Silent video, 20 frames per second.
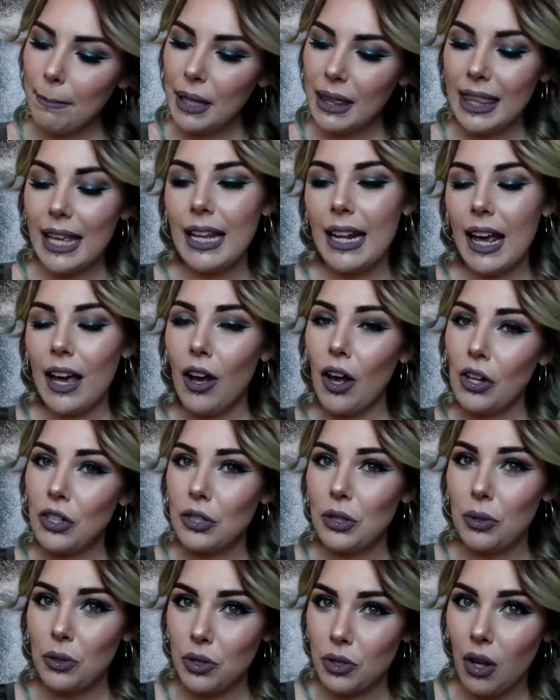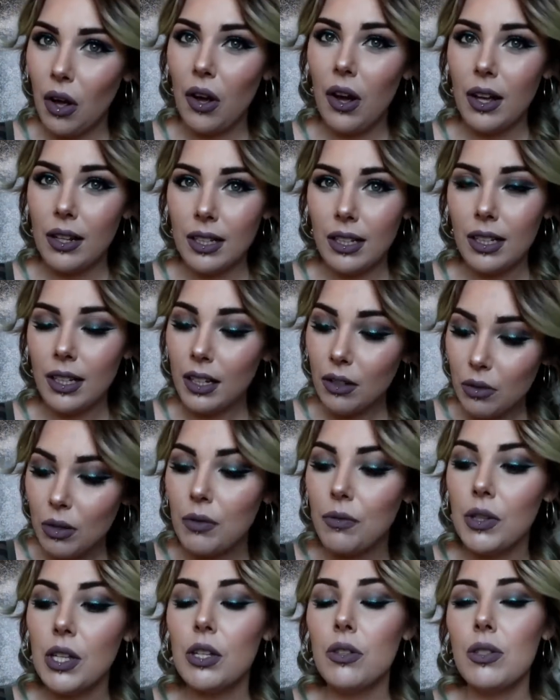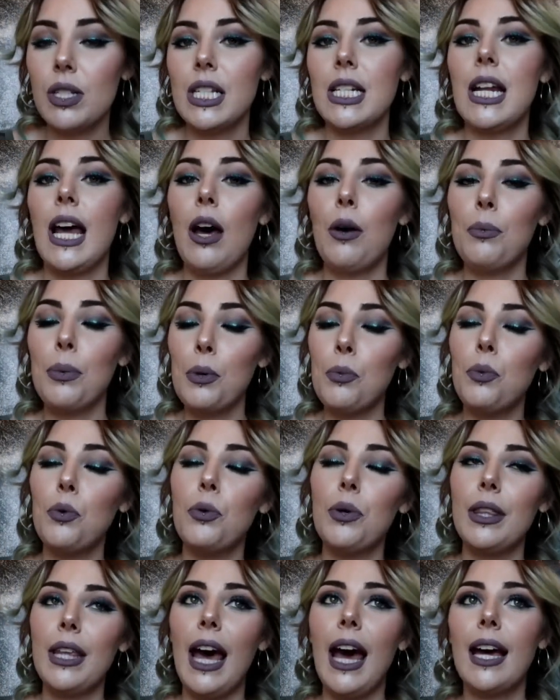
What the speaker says: But then I also saw all the good reviews and how people with